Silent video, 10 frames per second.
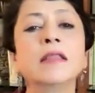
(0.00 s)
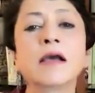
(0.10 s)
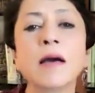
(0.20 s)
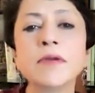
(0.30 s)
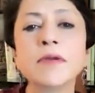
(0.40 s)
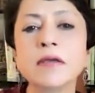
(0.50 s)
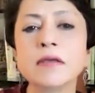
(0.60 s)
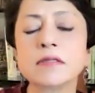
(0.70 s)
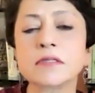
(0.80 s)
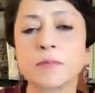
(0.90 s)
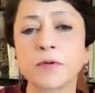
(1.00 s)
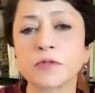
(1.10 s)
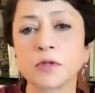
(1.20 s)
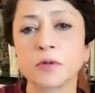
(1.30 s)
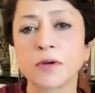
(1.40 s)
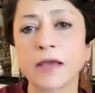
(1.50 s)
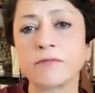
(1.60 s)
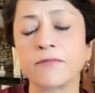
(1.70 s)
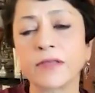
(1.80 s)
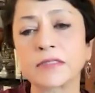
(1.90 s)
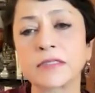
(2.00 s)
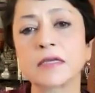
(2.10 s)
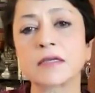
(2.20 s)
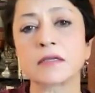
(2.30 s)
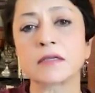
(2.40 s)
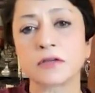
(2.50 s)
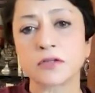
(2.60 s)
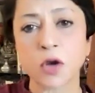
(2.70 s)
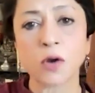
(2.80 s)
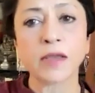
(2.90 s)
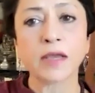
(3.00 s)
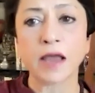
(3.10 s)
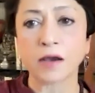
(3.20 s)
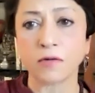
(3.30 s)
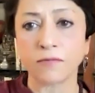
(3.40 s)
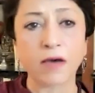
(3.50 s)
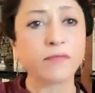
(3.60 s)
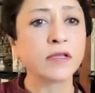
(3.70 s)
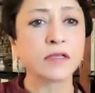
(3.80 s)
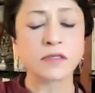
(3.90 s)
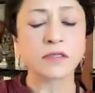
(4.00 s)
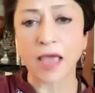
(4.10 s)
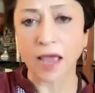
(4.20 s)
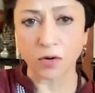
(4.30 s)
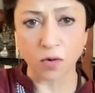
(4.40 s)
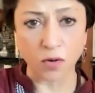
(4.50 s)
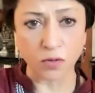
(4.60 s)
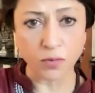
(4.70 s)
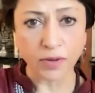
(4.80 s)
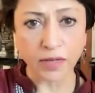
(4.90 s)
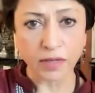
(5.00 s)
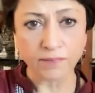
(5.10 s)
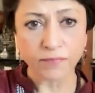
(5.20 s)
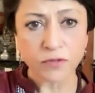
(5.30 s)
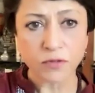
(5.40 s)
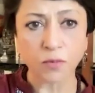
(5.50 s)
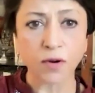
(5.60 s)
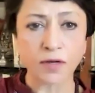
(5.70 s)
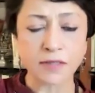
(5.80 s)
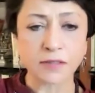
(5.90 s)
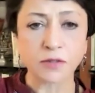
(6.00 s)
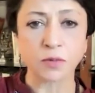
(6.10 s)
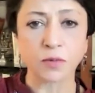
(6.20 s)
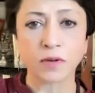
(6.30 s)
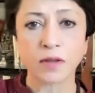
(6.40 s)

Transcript: The committee is supposed to look at fixing shocking lack of governance and wrongdoing. So what does it do?